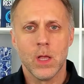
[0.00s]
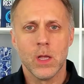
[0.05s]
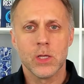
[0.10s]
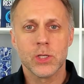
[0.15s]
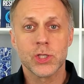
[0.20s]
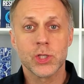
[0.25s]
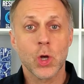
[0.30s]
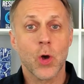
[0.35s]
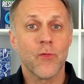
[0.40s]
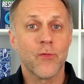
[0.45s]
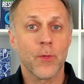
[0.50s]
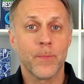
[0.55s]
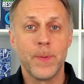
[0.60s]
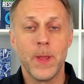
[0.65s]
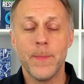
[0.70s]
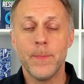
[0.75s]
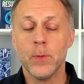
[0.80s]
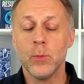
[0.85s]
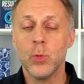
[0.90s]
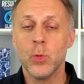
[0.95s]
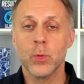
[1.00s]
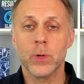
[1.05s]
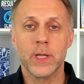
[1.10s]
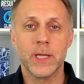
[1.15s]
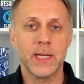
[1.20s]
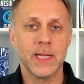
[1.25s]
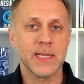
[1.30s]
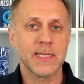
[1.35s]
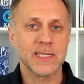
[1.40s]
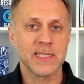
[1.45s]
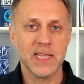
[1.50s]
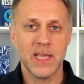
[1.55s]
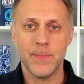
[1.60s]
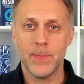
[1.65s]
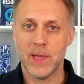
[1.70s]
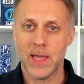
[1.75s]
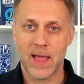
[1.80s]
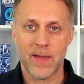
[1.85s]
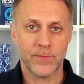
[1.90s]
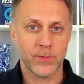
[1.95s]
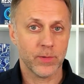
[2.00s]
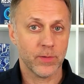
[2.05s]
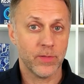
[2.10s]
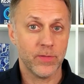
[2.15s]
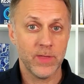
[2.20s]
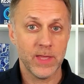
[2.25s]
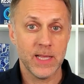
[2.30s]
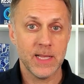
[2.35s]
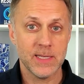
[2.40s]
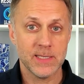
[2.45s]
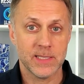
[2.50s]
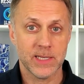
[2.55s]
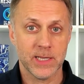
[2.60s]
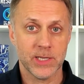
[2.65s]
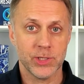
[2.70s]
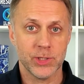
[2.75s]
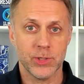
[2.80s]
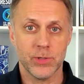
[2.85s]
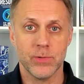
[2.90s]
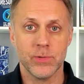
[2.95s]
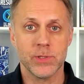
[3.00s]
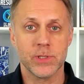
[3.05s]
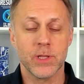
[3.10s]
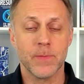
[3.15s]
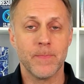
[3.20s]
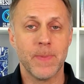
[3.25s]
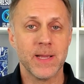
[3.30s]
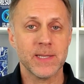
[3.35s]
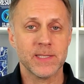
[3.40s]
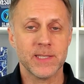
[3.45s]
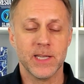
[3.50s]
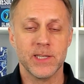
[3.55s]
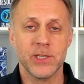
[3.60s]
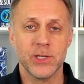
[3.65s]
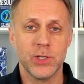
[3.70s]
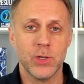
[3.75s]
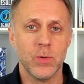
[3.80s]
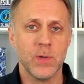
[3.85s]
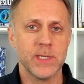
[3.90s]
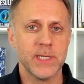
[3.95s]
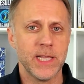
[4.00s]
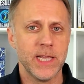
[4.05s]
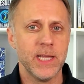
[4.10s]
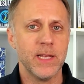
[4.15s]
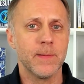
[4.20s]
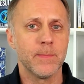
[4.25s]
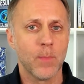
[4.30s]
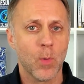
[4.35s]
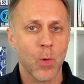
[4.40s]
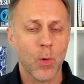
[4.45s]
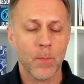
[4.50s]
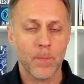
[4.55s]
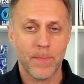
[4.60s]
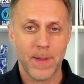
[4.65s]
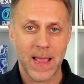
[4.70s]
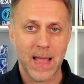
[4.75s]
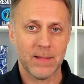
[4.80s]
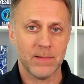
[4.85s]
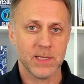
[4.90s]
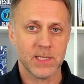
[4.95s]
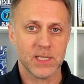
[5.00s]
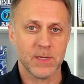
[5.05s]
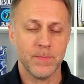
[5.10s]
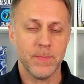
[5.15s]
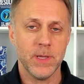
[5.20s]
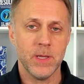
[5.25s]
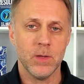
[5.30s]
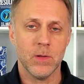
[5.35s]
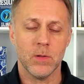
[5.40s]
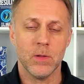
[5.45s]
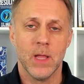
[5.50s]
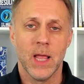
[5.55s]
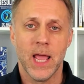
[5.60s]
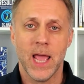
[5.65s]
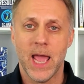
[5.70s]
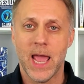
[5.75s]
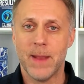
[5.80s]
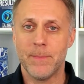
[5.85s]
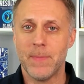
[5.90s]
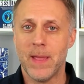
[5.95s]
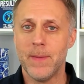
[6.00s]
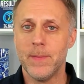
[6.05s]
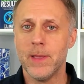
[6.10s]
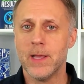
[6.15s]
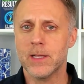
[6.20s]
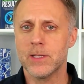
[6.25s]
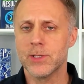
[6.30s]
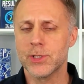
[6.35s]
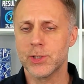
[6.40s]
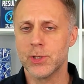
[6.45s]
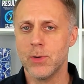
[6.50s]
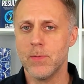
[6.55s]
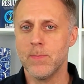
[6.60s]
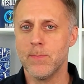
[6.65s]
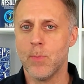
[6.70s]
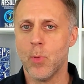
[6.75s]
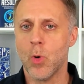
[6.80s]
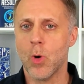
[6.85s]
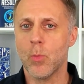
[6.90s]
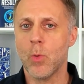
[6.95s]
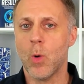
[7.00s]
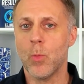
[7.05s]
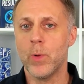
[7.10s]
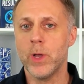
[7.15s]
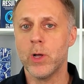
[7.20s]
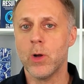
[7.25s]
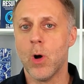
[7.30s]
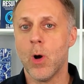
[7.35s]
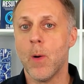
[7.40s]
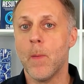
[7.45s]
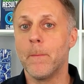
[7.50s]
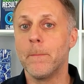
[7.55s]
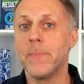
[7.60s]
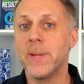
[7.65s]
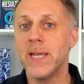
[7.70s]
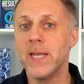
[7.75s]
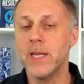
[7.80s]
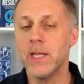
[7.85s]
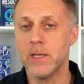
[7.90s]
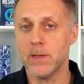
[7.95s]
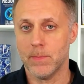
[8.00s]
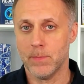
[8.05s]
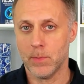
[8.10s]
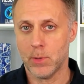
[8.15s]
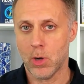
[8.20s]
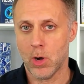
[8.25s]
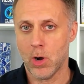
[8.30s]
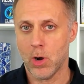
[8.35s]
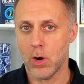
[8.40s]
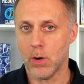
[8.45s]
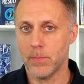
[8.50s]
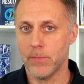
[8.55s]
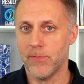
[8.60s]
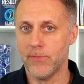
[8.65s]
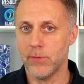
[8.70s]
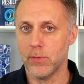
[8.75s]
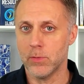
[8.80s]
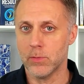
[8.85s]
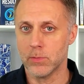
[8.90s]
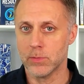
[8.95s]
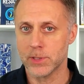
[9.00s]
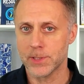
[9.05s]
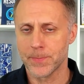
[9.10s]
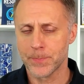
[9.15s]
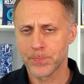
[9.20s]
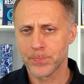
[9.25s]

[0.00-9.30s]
So for people who are getting sleepy after these issues, the best thing to do is eat a more balanced meal and maybe consume more what we call medium carb foods.